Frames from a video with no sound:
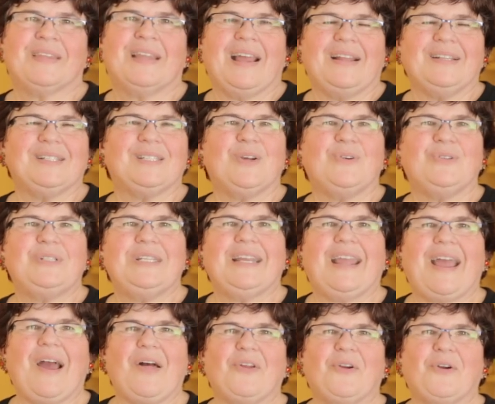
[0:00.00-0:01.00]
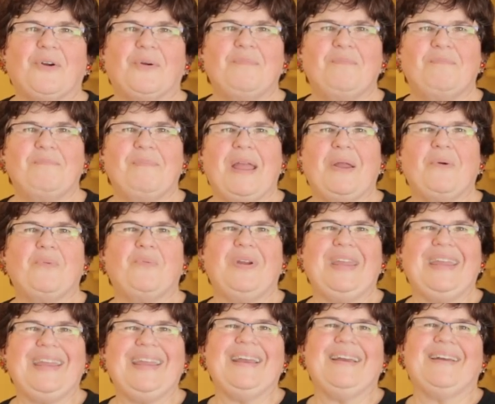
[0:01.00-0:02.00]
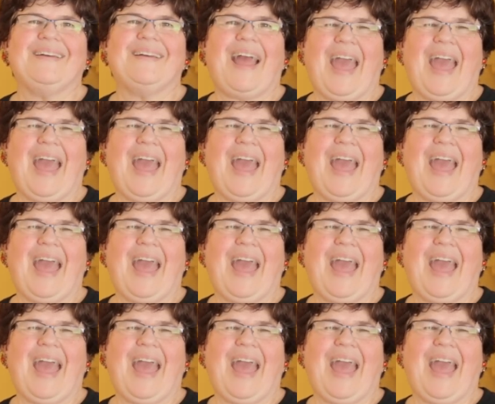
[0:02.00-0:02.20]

And so together, may we